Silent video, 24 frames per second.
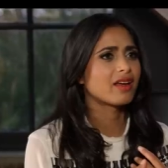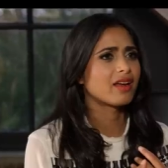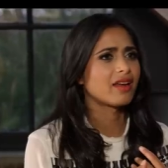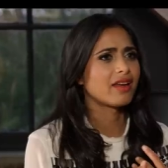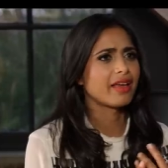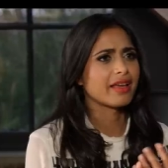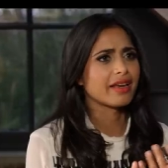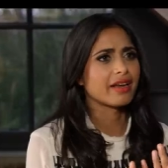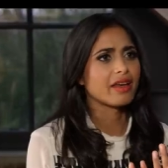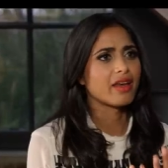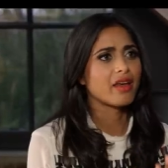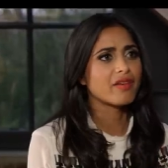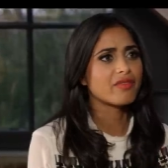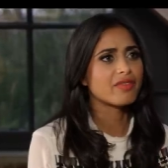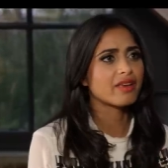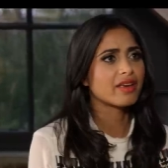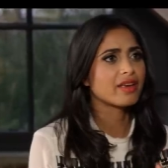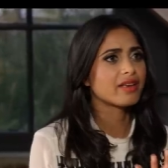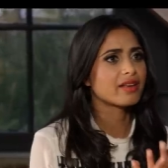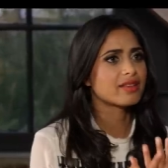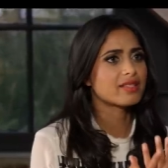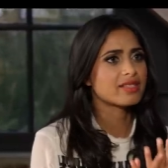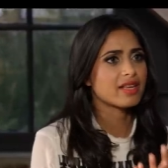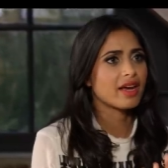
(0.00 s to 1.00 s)
like
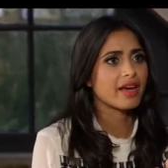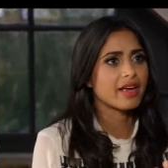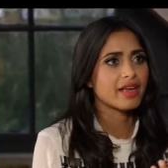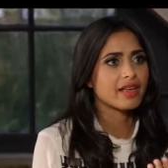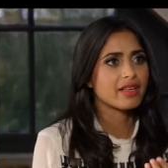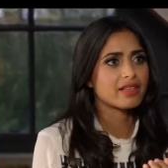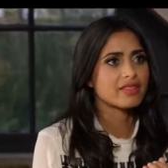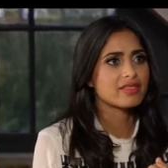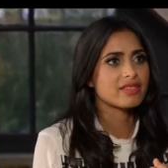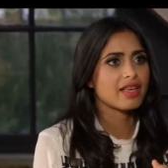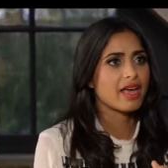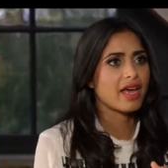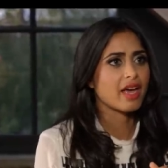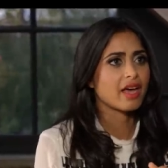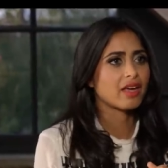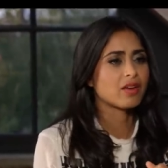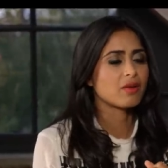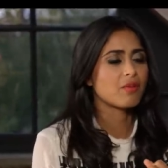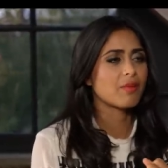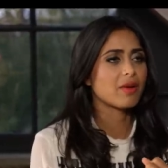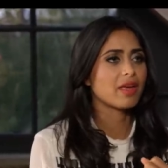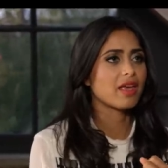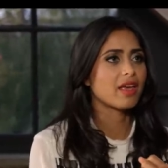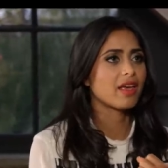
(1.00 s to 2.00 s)
loving science
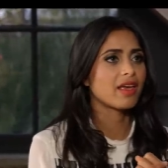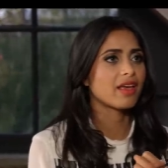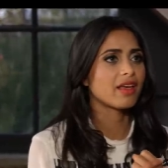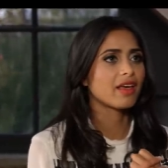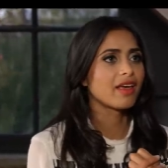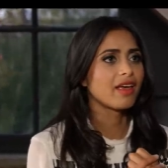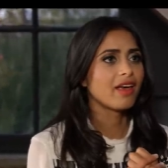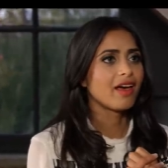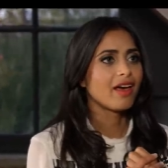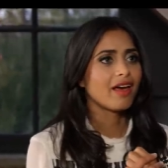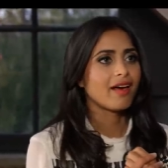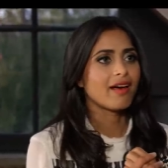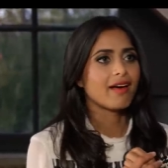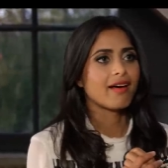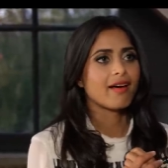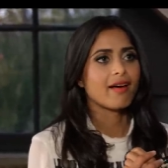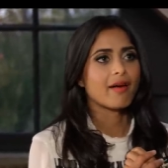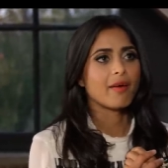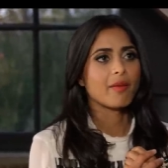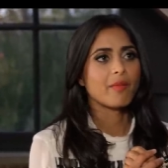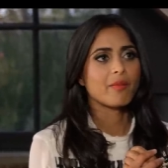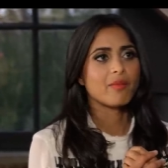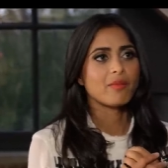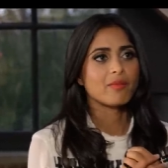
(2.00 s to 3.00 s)
and being,
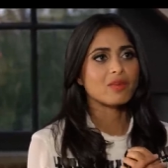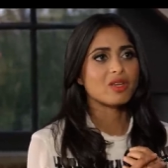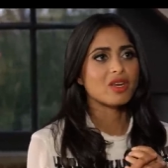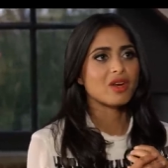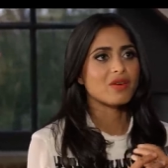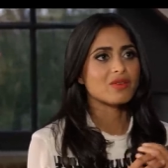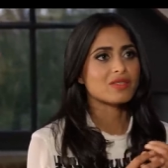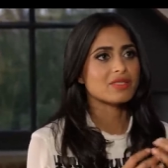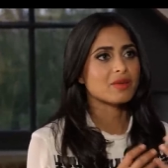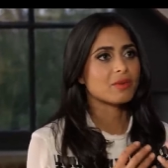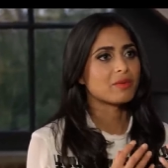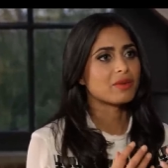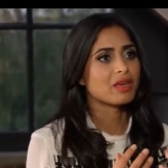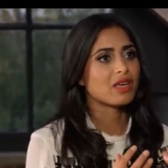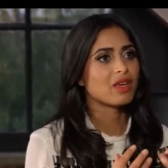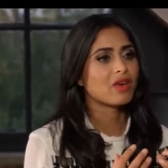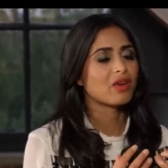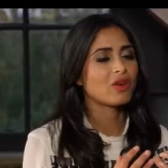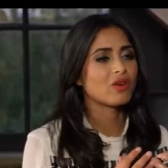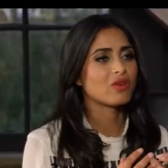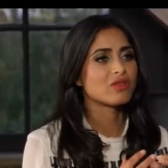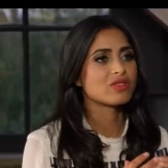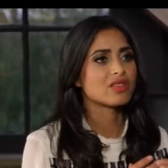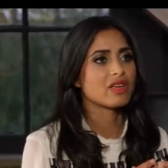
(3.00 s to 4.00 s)
um, you know, somebody
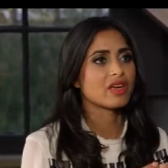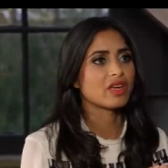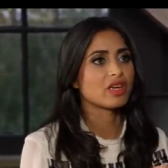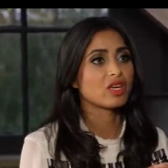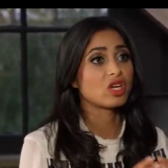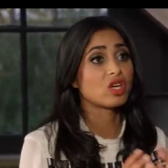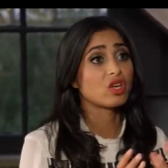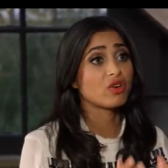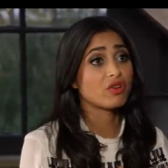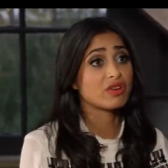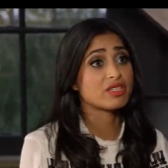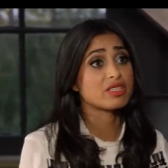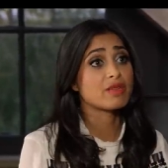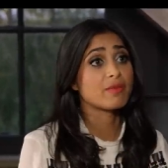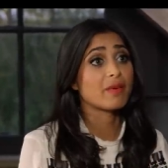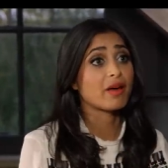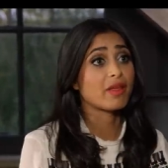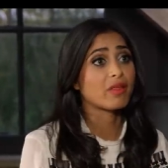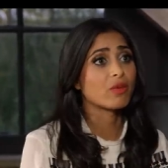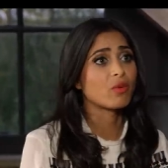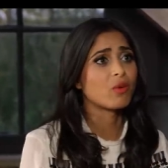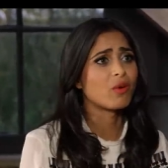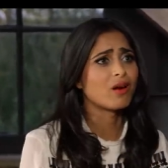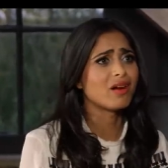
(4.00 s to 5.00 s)
who's curious
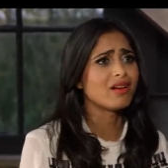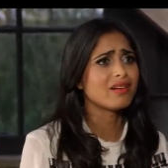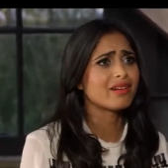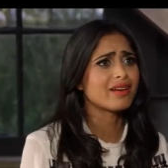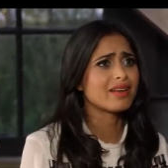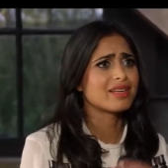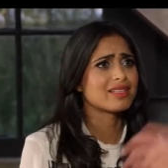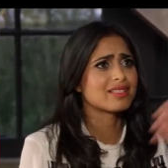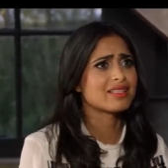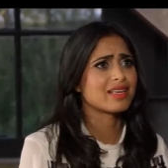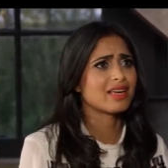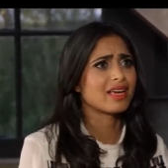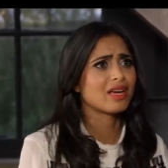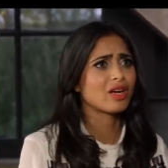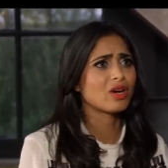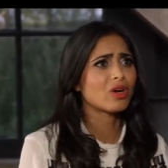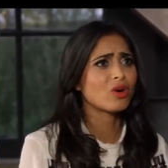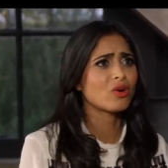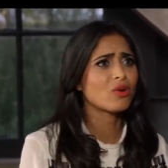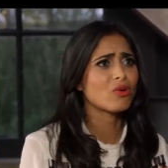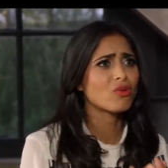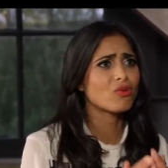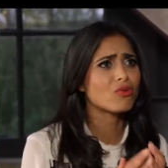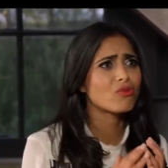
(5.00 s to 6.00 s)
about the world is
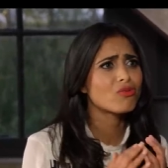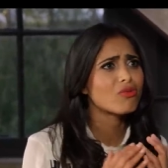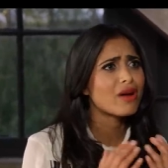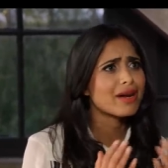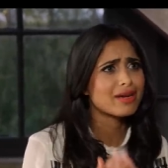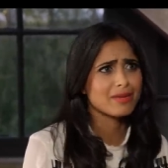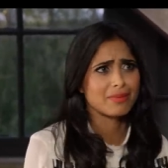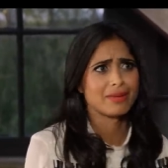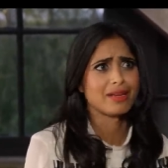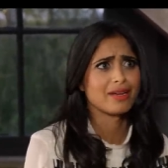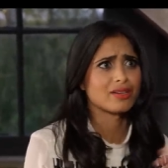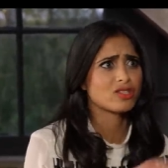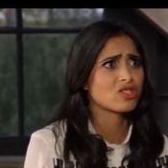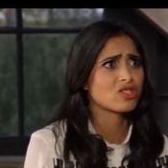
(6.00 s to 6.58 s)
incredibly